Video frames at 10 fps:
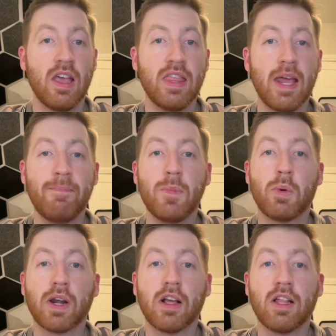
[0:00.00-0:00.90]
Then
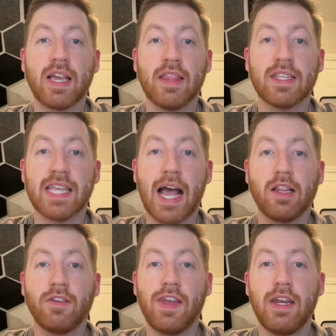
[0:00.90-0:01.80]
we're going to click on this
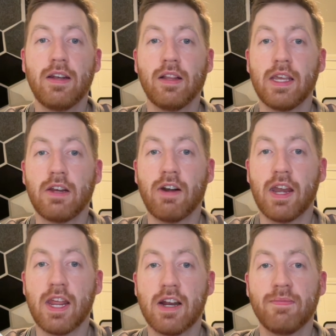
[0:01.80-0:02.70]
Elevate link
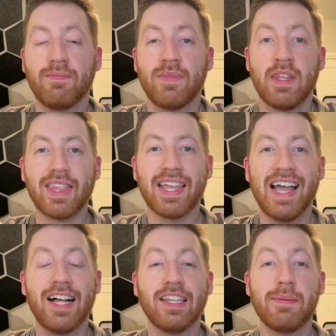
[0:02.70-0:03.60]
right here.
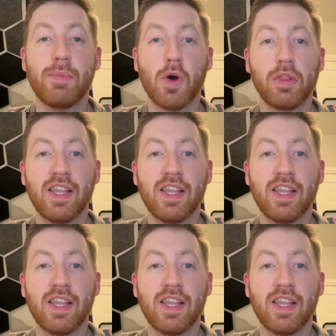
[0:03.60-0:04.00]
I'll leave both